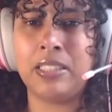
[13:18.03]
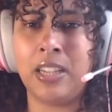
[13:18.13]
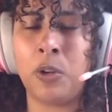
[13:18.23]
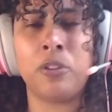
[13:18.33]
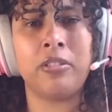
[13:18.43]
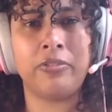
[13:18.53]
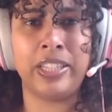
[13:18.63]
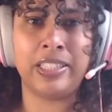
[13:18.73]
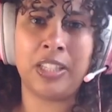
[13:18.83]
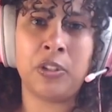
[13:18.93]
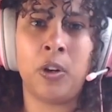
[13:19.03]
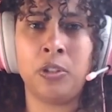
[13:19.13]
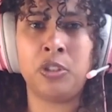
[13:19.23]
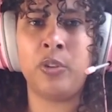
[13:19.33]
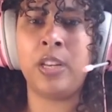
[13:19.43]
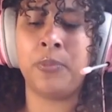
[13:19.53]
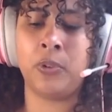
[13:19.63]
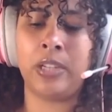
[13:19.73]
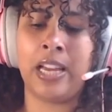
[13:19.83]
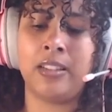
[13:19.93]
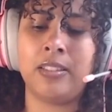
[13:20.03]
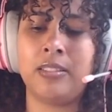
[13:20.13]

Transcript: a lot of the things that you can't do anymore, like